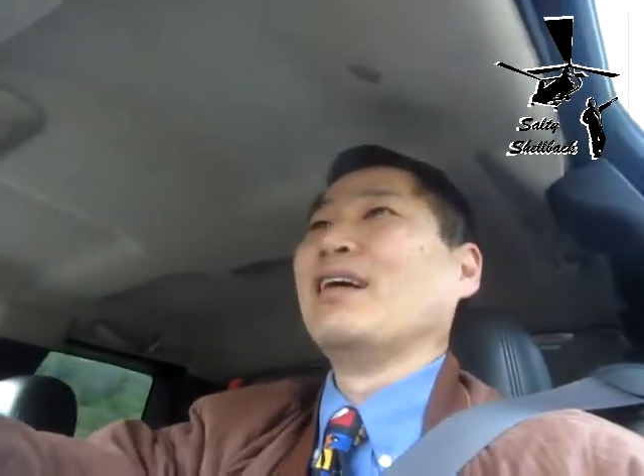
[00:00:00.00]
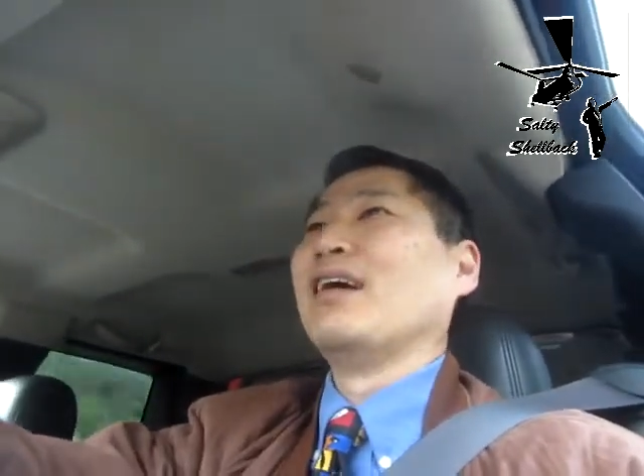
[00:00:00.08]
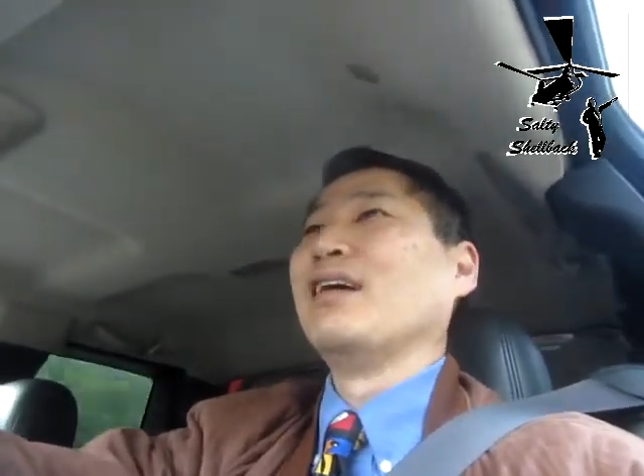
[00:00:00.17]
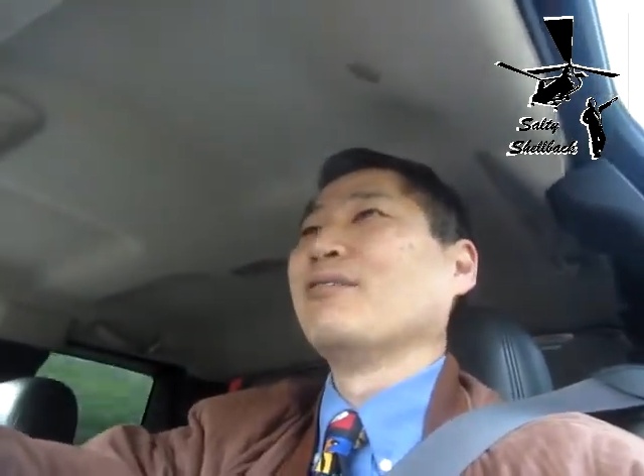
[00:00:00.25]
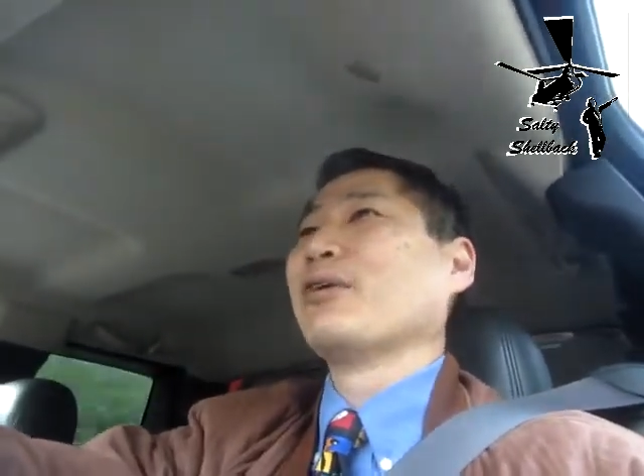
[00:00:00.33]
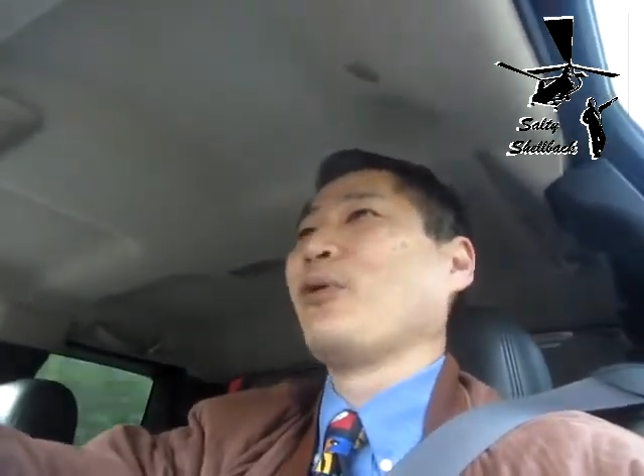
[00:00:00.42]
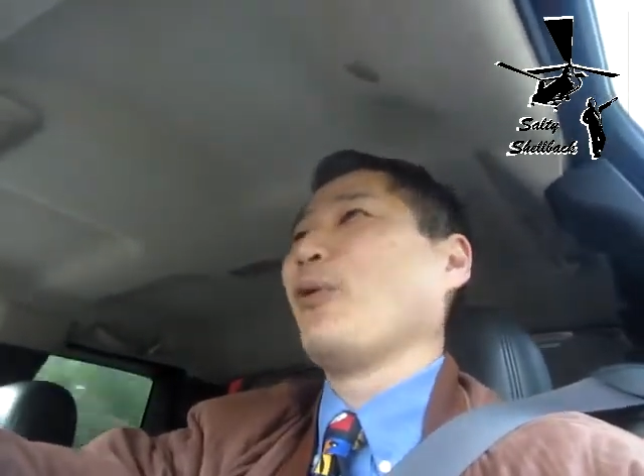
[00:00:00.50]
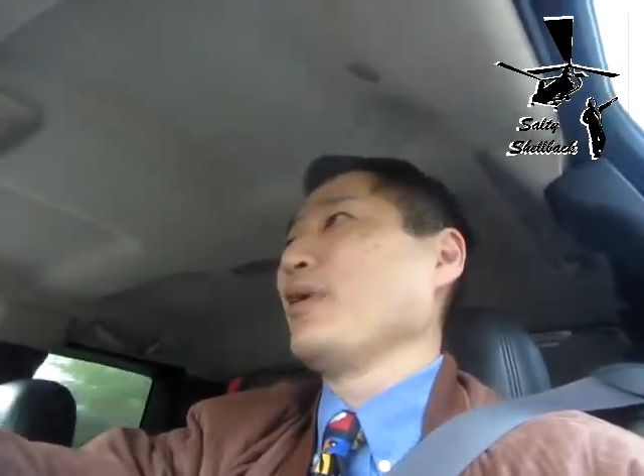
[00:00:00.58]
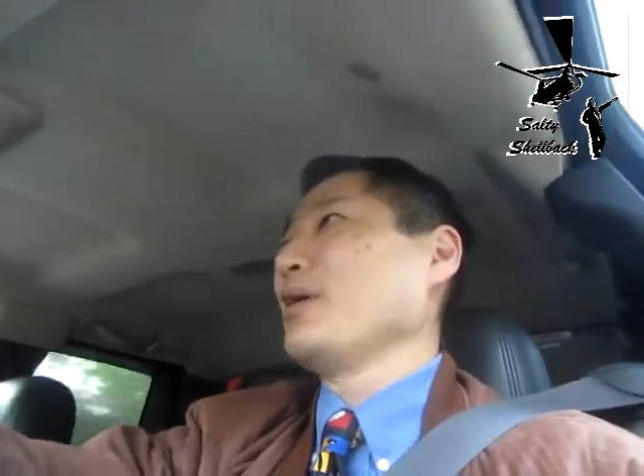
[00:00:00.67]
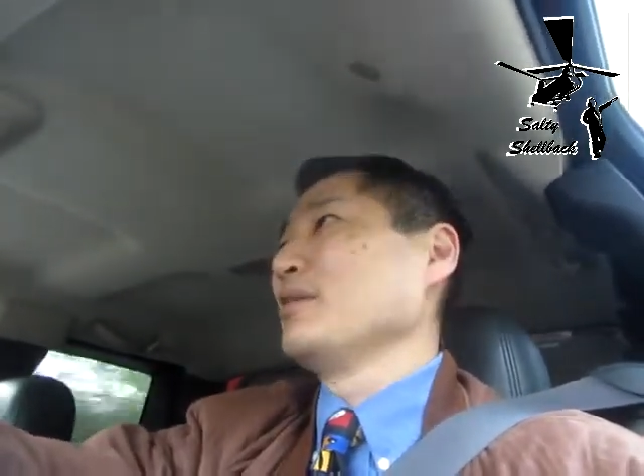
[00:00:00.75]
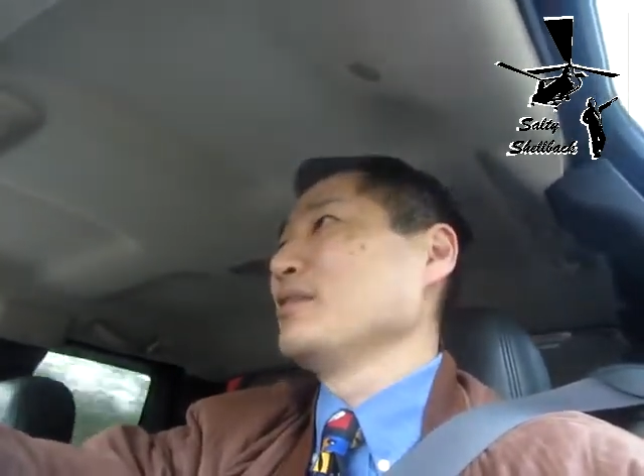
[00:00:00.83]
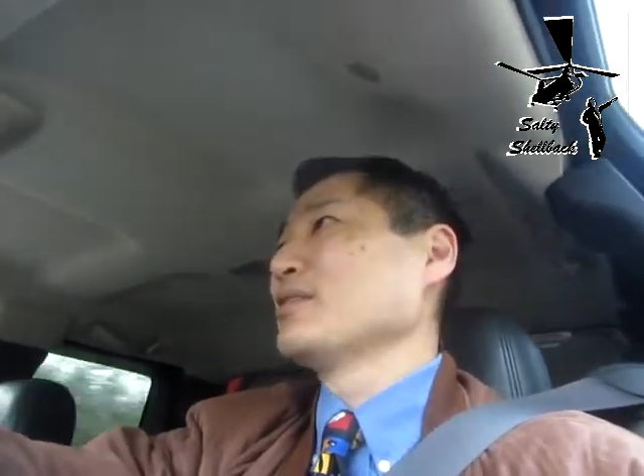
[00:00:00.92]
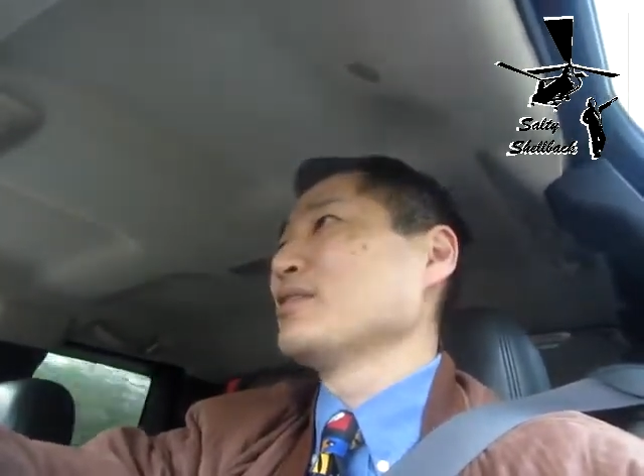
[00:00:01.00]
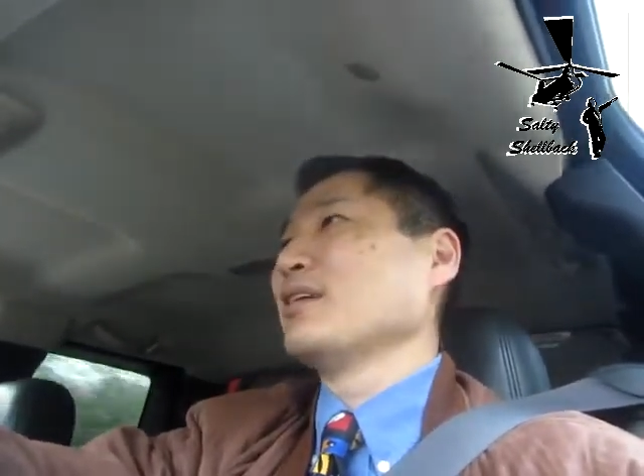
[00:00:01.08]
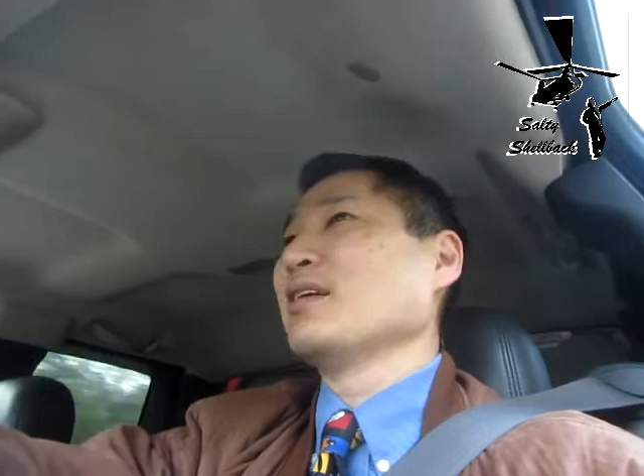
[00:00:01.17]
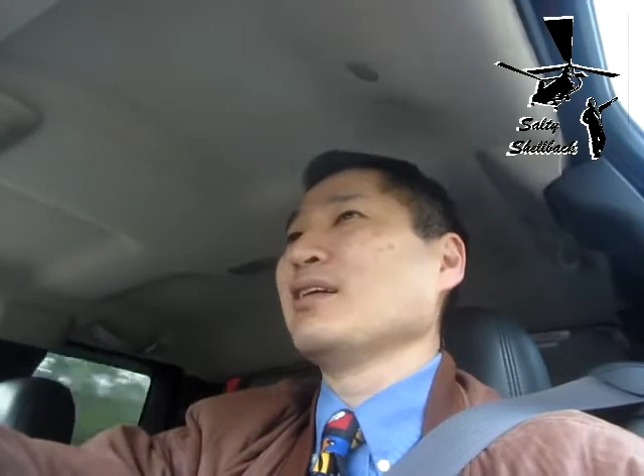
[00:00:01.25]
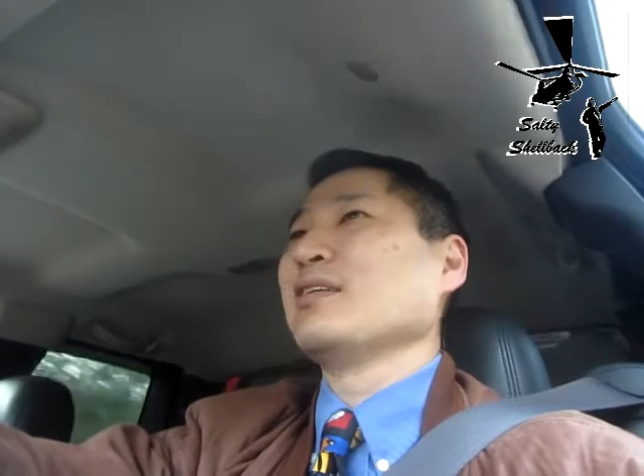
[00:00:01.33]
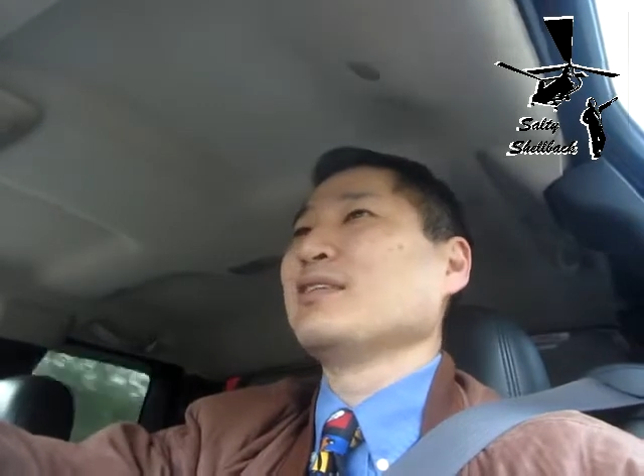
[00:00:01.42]
uh, recording this
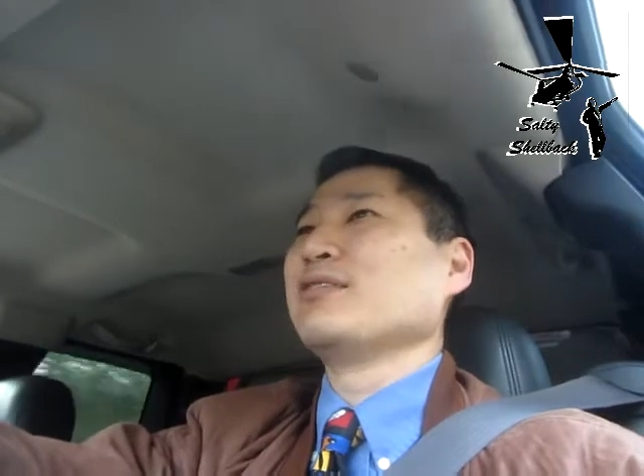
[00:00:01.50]
uh,